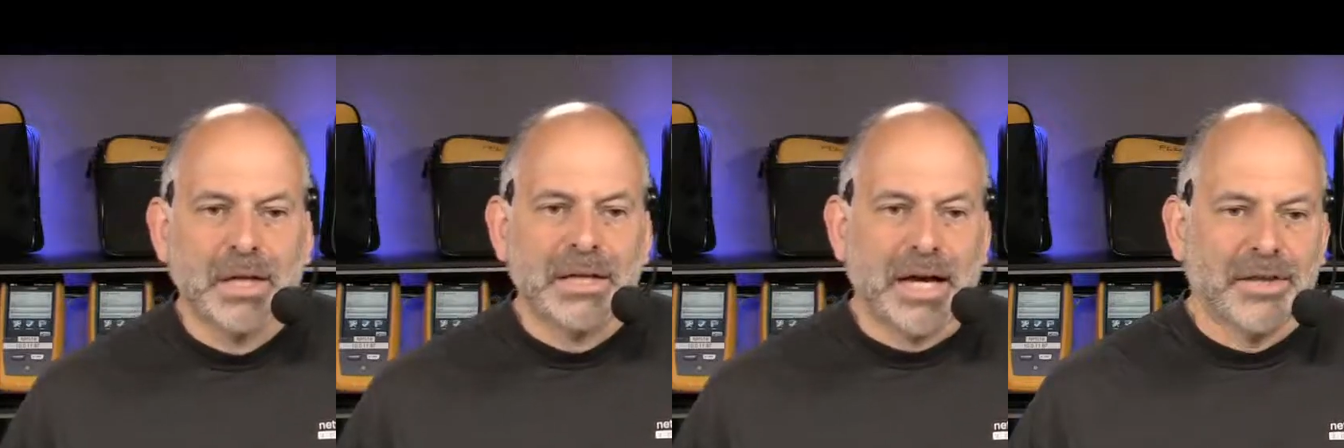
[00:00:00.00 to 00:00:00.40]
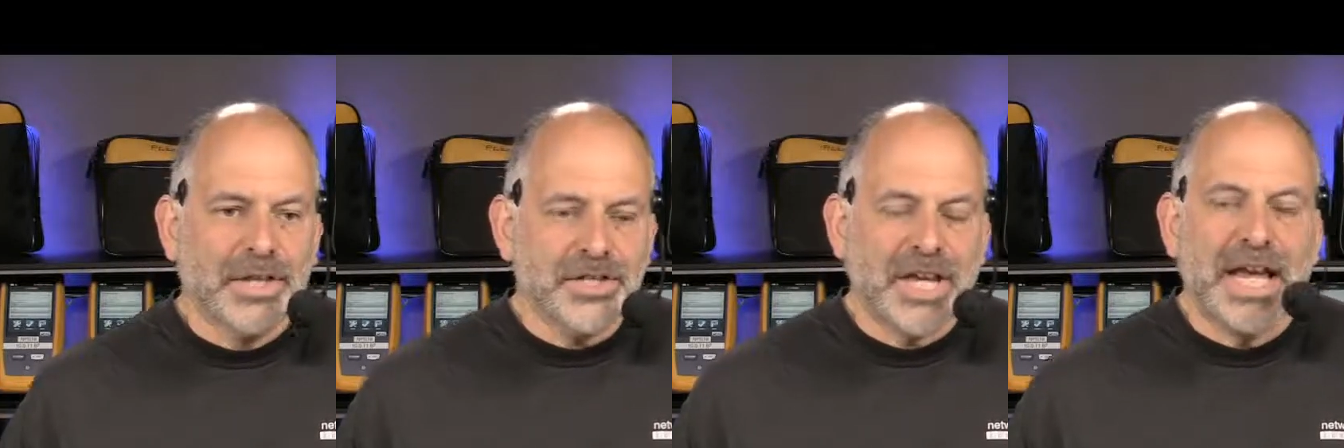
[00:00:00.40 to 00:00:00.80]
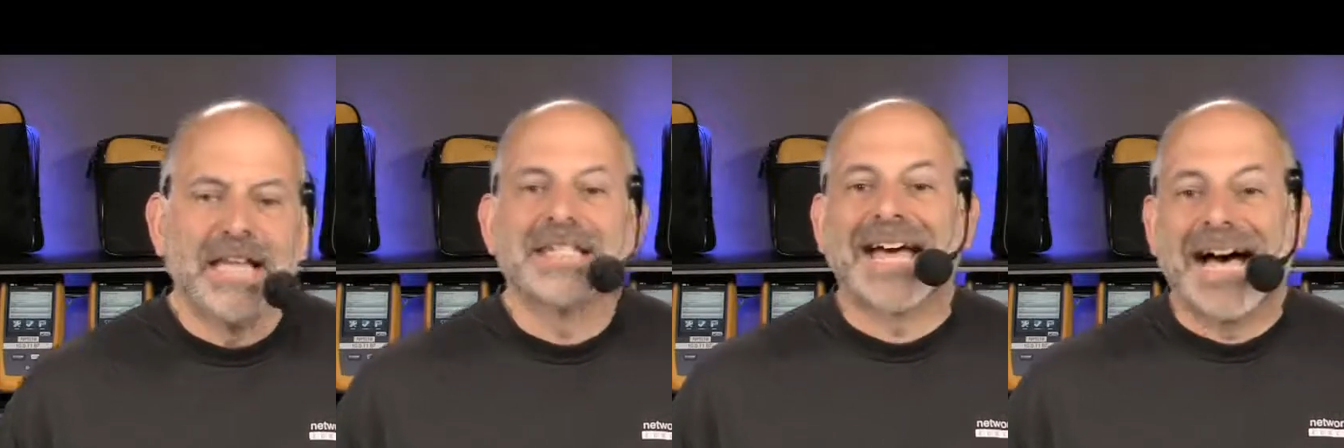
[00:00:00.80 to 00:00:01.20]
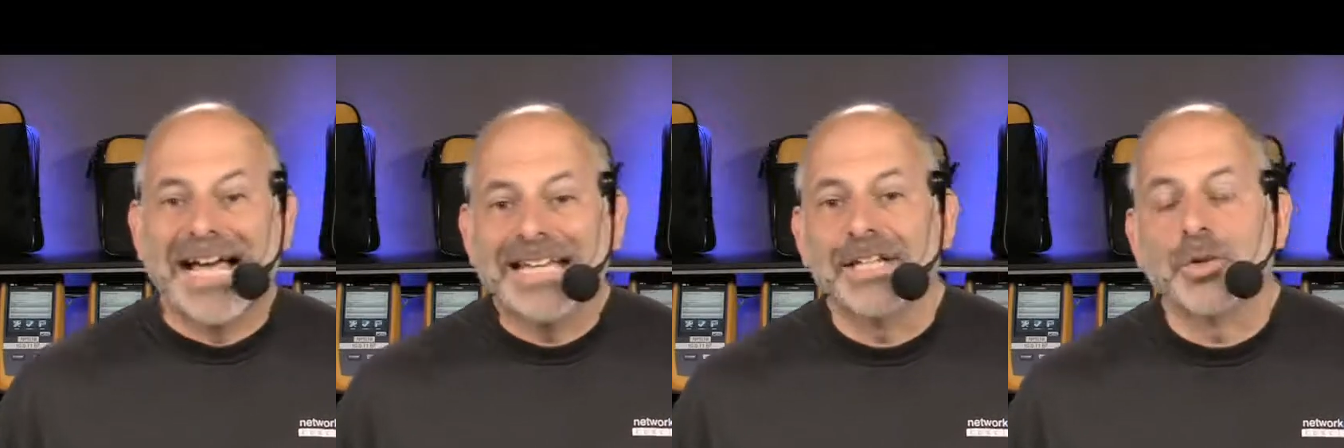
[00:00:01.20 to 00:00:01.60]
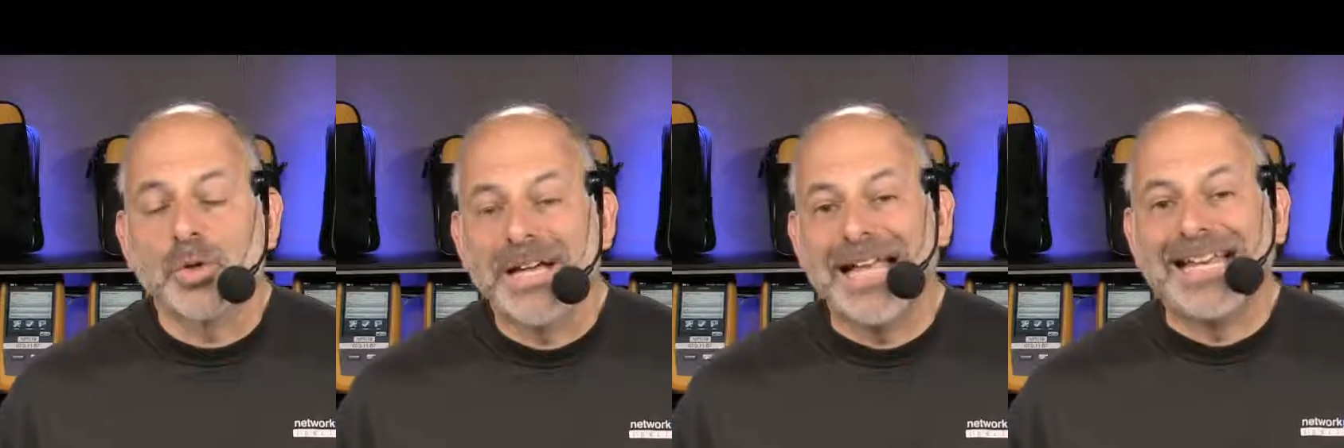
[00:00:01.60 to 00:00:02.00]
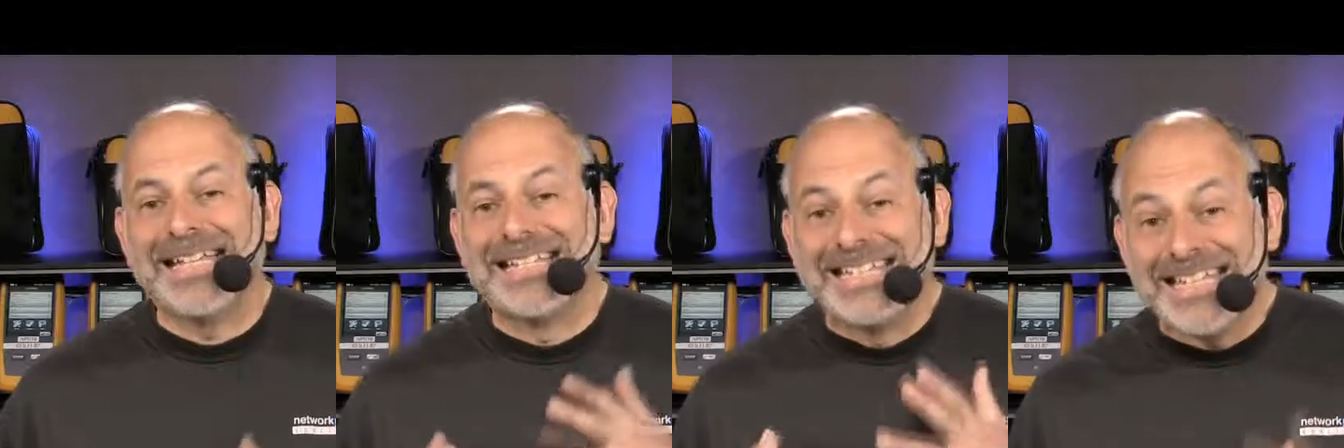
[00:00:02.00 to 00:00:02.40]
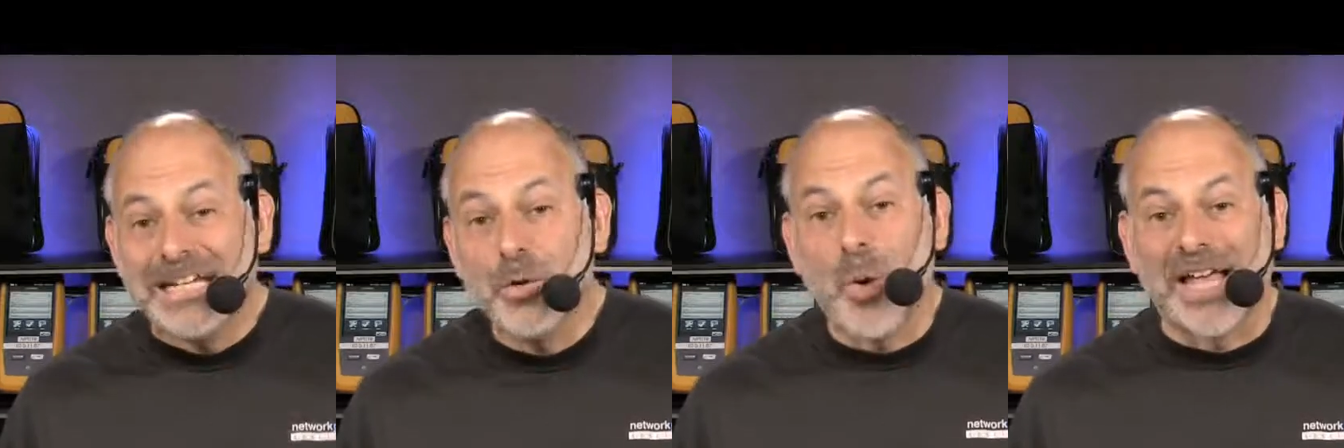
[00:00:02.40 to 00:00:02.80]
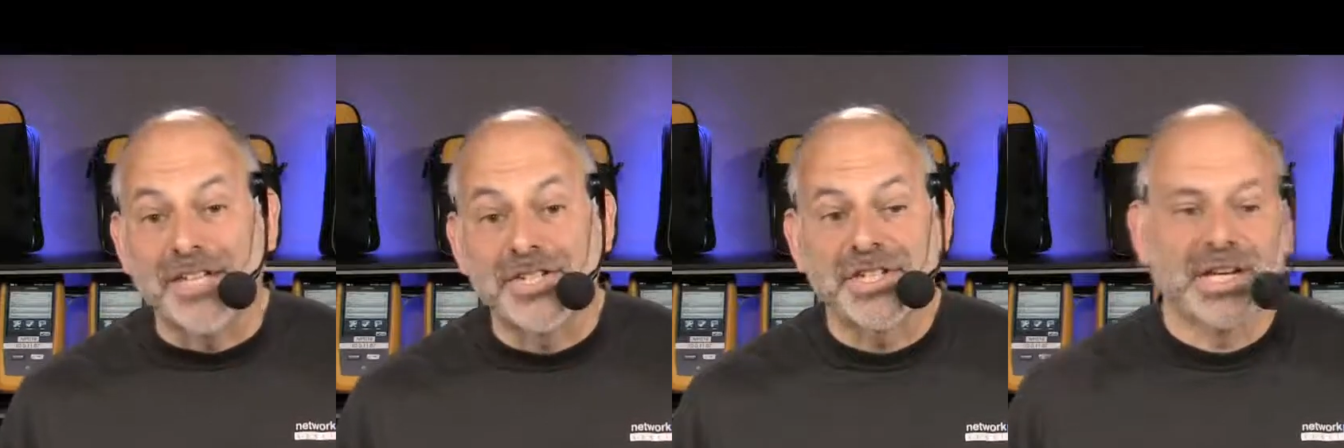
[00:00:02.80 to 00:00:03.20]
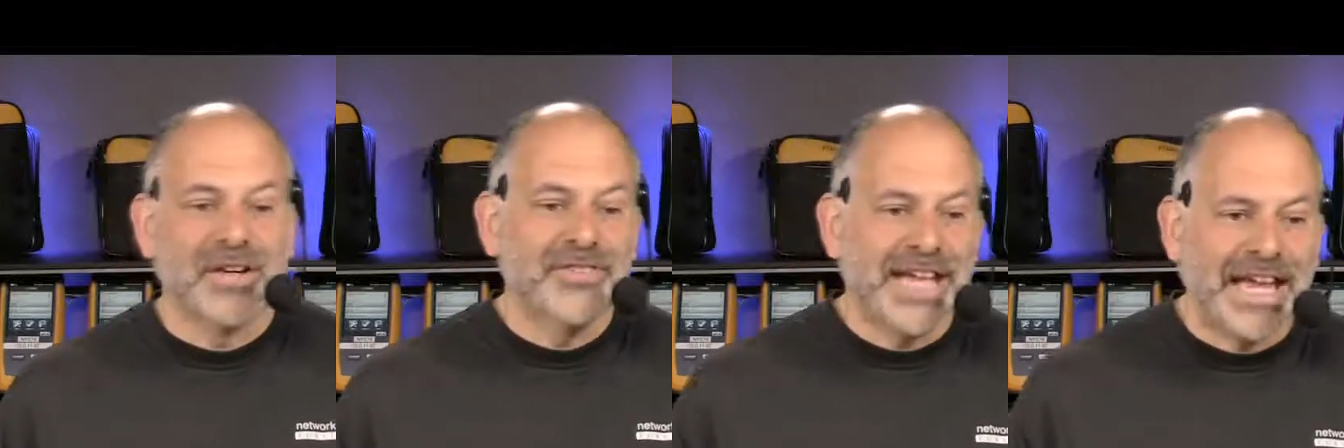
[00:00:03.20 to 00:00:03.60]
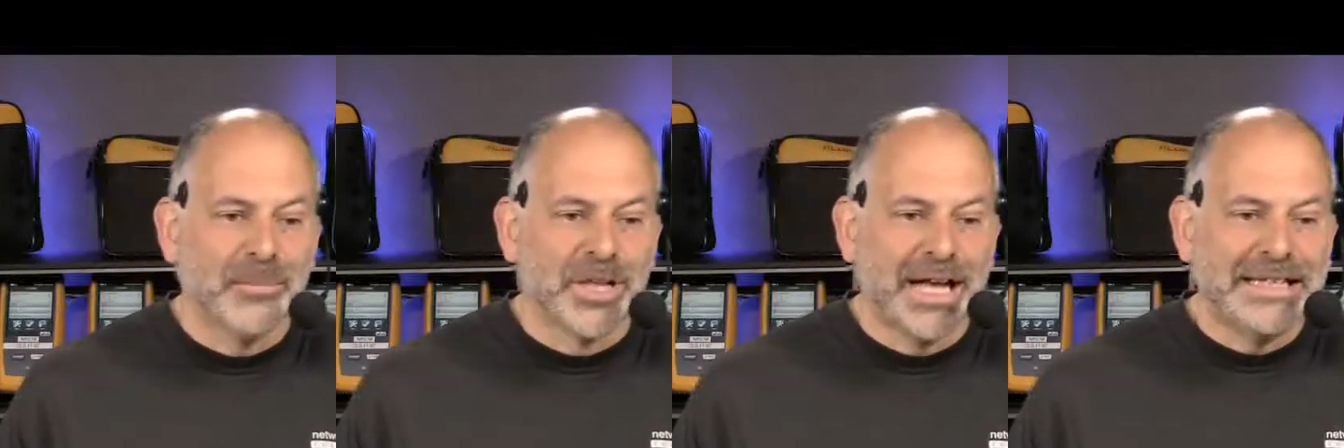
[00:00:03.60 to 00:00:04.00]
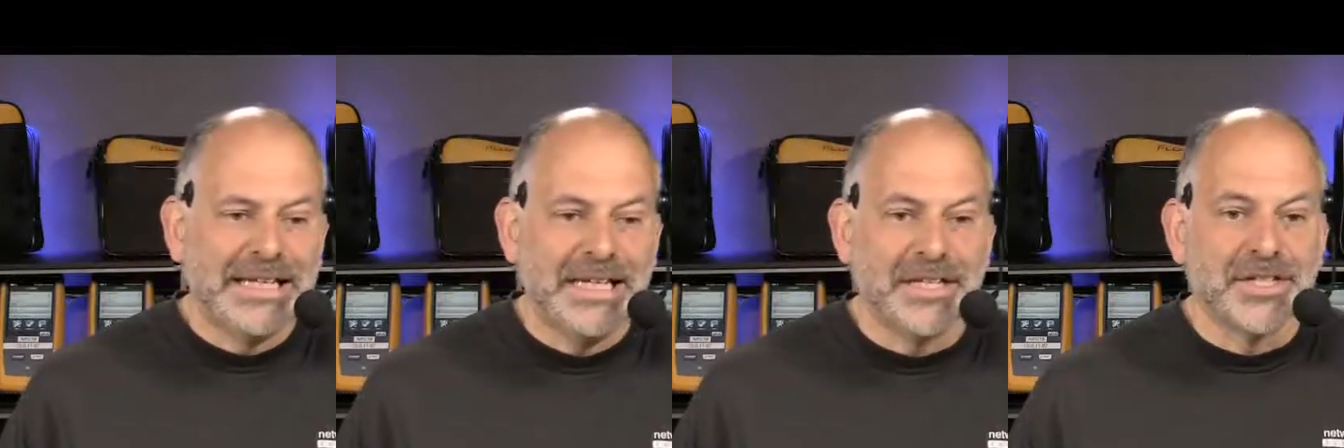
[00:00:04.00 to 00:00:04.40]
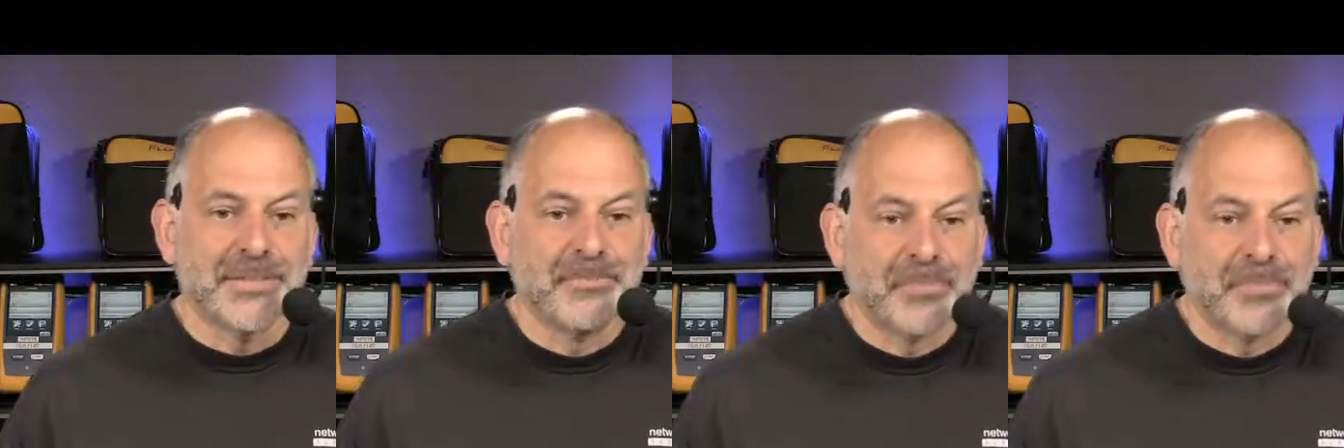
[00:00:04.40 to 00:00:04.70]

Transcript: Now in this case, I can create a sequence of cable IDs.